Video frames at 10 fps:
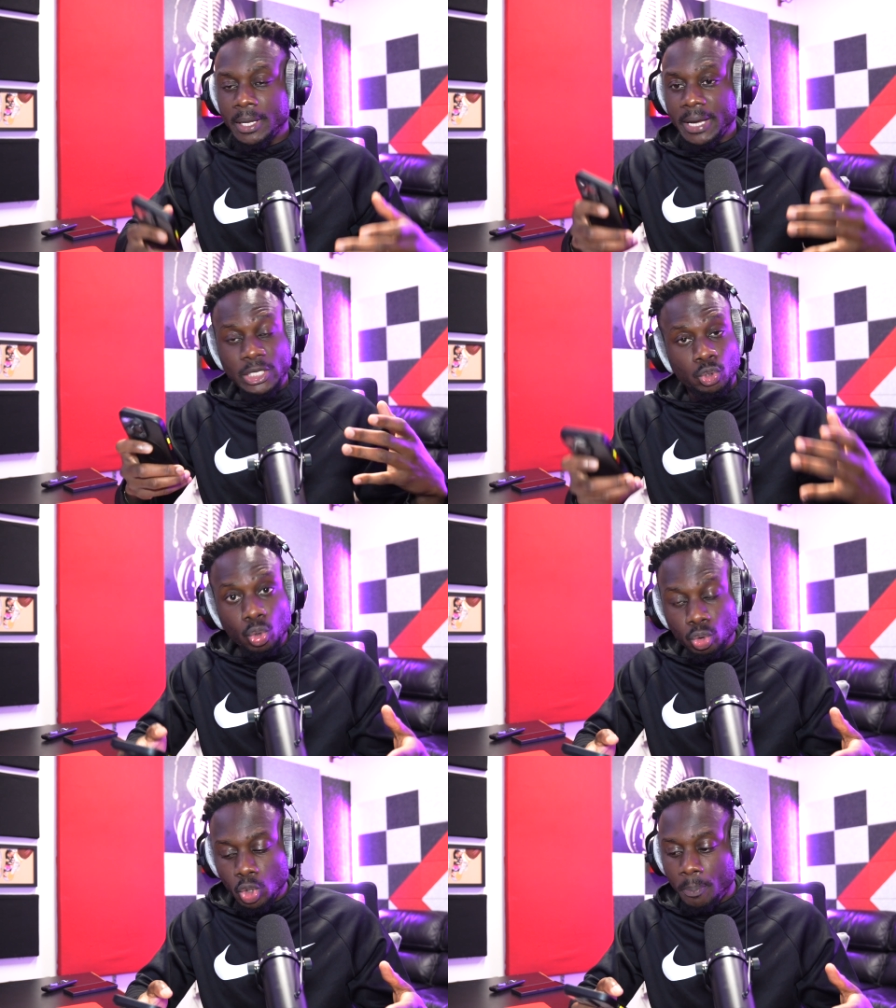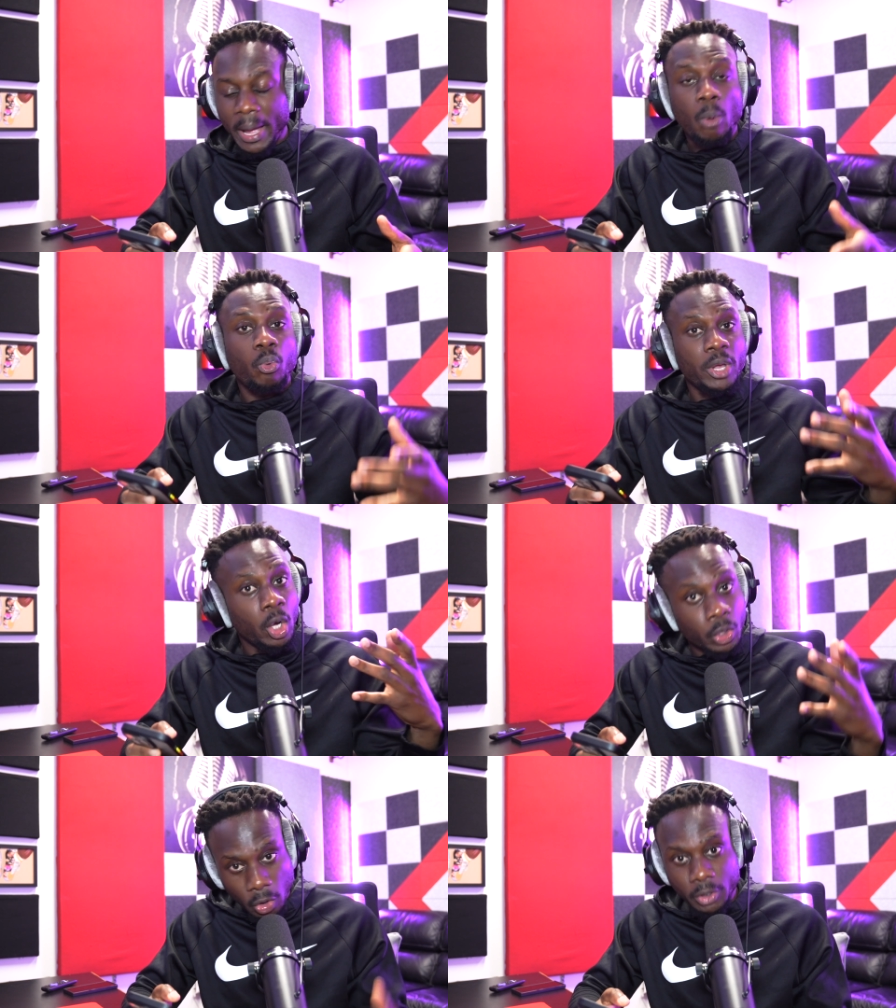That's cool though, but we
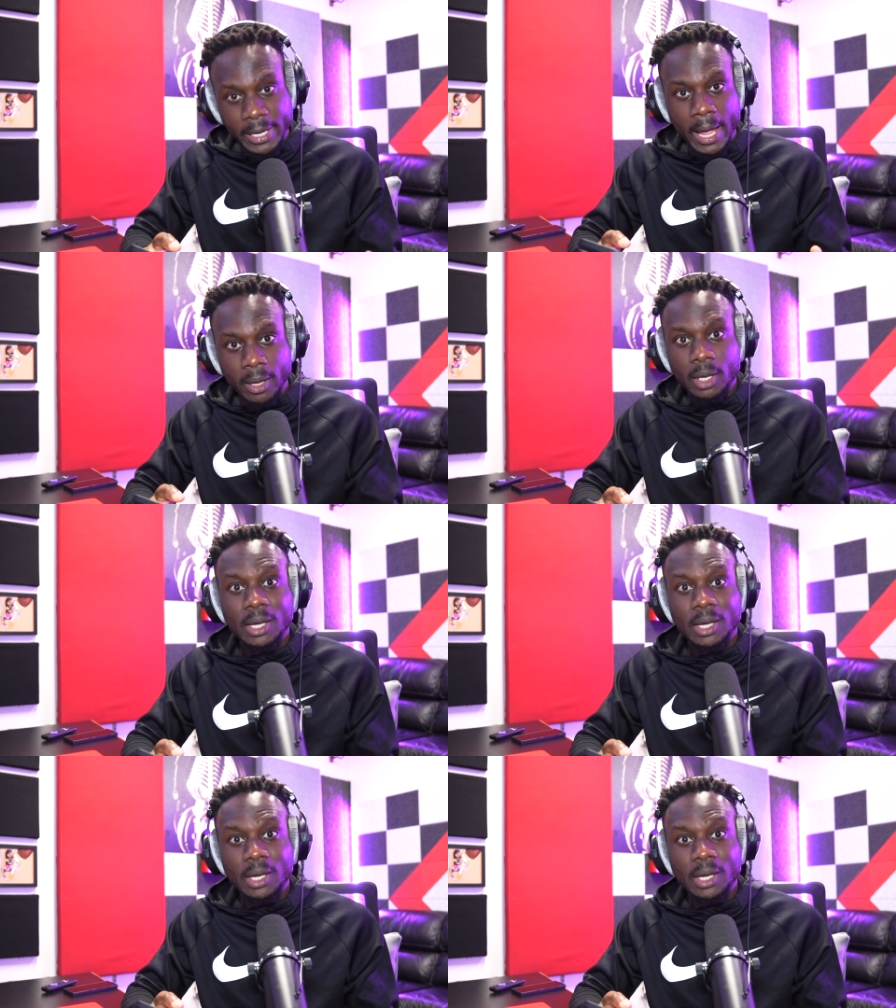all know that